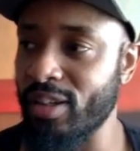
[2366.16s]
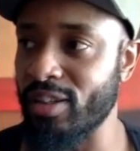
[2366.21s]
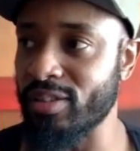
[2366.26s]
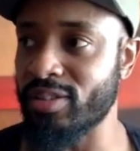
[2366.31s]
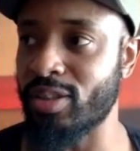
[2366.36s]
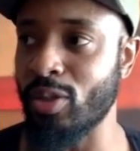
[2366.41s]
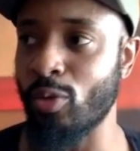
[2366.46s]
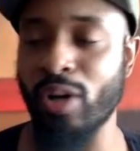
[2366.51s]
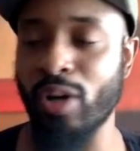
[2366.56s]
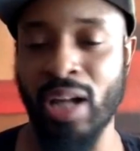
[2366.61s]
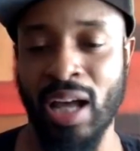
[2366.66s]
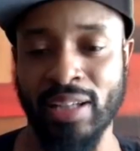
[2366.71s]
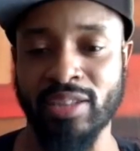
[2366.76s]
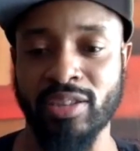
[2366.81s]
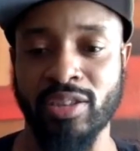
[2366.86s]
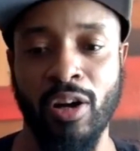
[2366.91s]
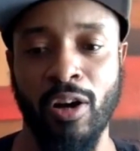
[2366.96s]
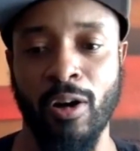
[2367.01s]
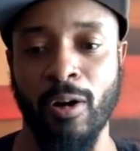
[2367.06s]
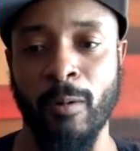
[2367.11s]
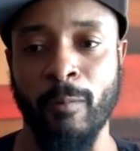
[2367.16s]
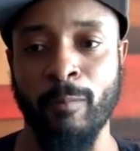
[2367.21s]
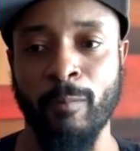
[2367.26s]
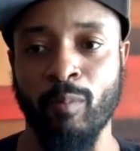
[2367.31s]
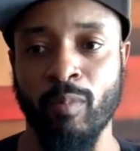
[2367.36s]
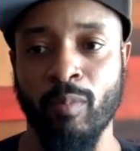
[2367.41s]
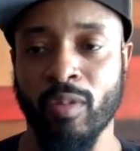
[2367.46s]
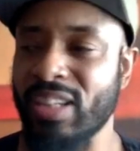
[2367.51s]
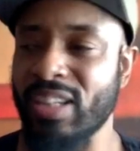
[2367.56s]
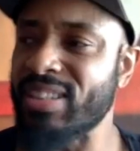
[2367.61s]
to what I saw.
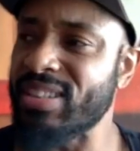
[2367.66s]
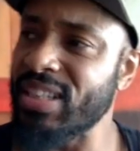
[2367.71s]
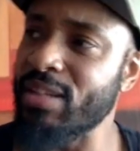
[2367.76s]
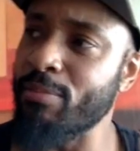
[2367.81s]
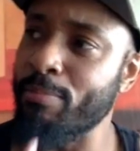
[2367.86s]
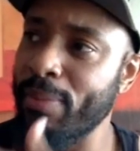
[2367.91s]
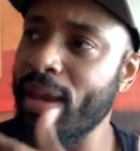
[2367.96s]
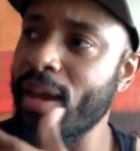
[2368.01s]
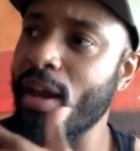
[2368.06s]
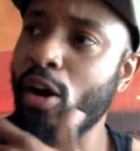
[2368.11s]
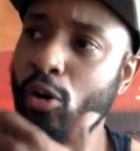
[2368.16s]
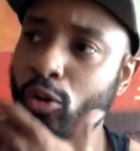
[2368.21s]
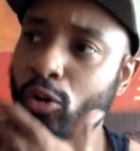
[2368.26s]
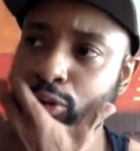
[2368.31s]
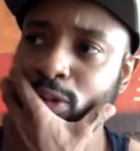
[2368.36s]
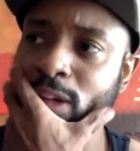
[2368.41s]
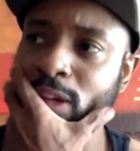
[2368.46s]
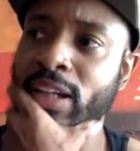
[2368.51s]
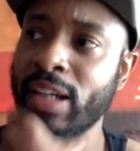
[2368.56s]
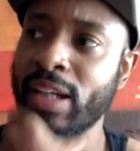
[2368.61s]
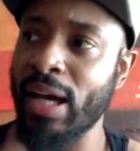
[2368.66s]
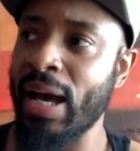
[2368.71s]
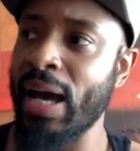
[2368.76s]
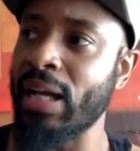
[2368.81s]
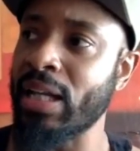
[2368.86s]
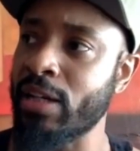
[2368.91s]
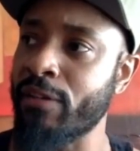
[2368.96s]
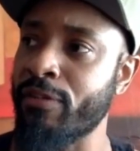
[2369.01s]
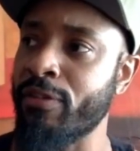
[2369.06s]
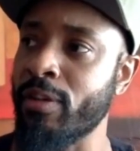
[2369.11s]
To see, man, oh, you think that
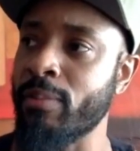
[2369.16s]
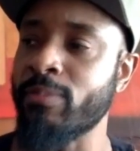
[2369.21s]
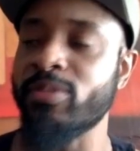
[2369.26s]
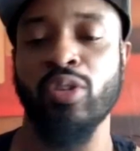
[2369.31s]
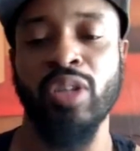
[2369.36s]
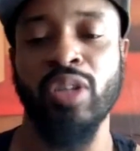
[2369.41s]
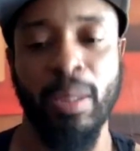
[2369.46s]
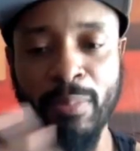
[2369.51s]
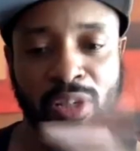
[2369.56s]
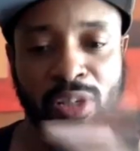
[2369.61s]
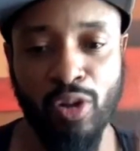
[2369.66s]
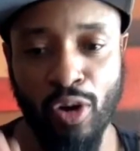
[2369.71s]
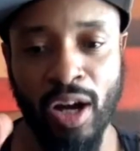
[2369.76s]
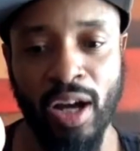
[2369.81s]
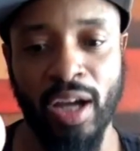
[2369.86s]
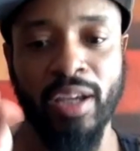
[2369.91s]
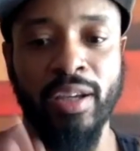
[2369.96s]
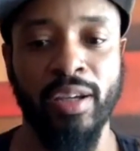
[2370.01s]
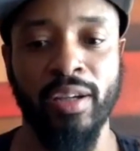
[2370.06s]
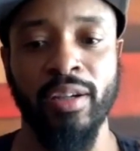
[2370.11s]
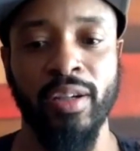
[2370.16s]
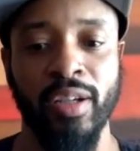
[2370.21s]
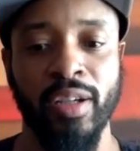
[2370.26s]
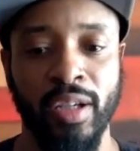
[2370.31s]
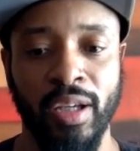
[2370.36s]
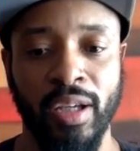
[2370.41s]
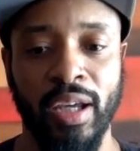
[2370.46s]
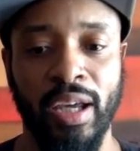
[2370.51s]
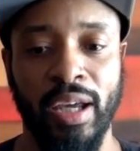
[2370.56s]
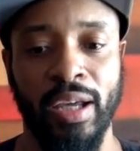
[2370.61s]
highly of him? So let me go out here
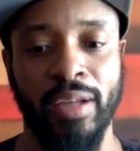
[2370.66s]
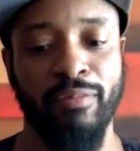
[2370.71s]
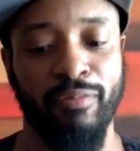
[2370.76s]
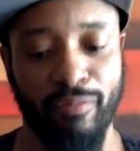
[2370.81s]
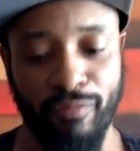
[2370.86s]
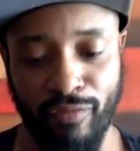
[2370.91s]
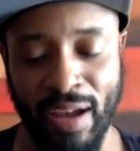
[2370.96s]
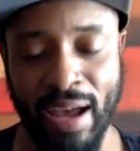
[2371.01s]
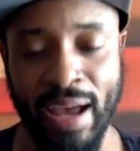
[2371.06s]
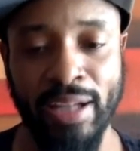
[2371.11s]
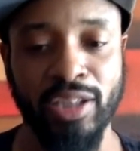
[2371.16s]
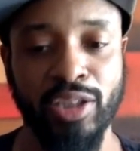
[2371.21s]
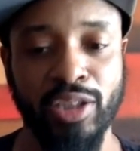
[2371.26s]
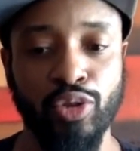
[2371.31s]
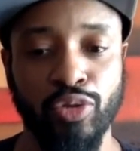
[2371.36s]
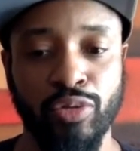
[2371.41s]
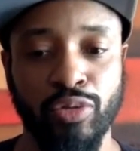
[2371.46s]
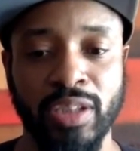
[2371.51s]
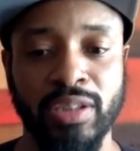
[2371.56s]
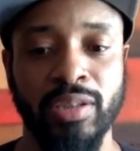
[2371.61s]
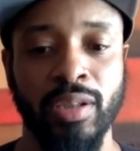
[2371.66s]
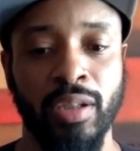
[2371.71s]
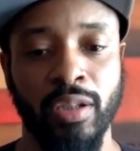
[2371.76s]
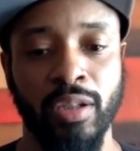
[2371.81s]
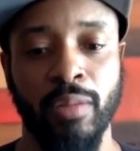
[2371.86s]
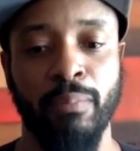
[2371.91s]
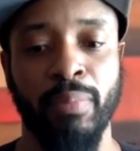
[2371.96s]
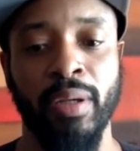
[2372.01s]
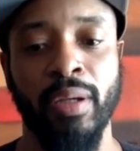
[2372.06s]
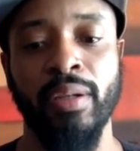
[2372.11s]
and fine-tune this a
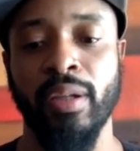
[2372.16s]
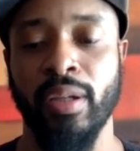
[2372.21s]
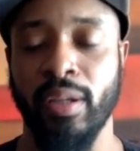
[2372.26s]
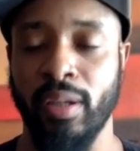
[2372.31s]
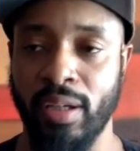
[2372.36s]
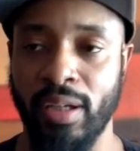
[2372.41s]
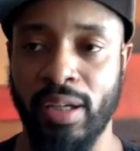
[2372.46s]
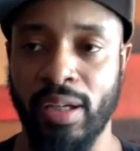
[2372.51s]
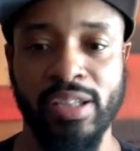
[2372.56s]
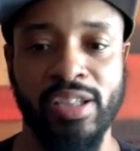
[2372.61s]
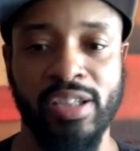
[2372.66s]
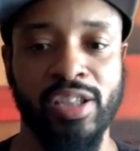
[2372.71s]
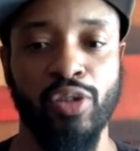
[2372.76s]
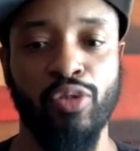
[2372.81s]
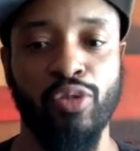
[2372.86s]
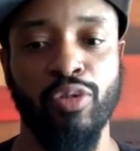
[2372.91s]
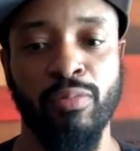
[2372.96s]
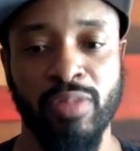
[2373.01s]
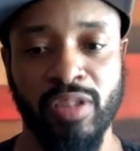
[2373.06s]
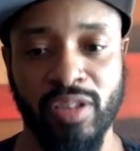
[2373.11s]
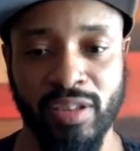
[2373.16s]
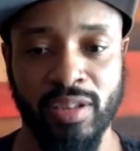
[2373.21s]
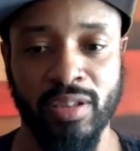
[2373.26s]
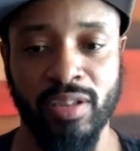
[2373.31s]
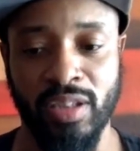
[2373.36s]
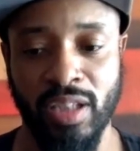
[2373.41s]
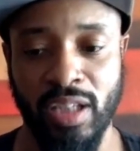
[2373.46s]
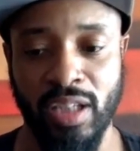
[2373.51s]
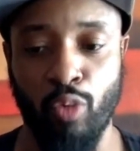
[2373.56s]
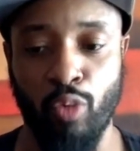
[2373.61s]
little bit and
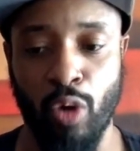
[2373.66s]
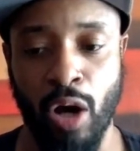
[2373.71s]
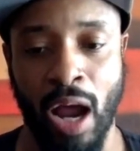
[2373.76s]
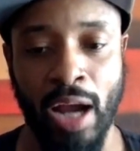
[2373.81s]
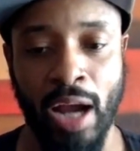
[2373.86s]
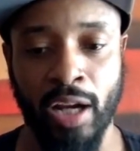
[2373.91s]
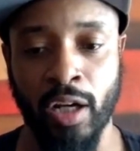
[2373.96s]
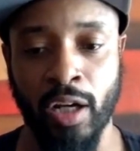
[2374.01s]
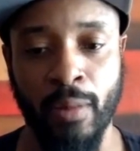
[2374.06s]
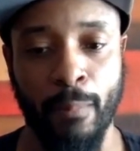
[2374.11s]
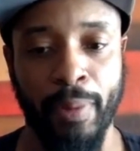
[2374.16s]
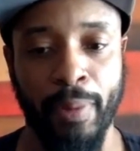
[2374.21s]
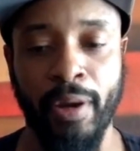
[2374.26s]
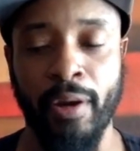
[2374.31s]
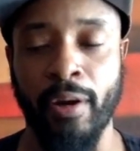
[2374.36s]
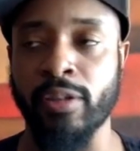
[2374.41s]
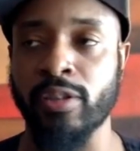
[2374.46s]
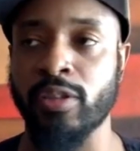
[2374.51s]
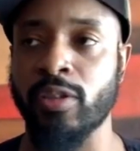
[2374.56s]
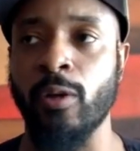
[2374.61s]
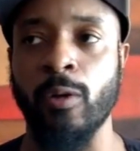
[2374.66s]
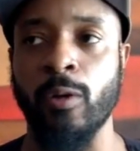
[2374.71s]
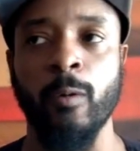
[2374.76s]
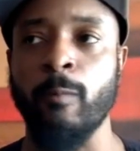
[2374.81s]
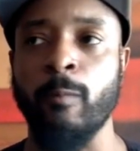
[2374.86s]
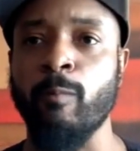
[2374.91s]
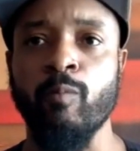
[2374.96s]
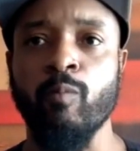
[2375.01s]
see where I can compare. So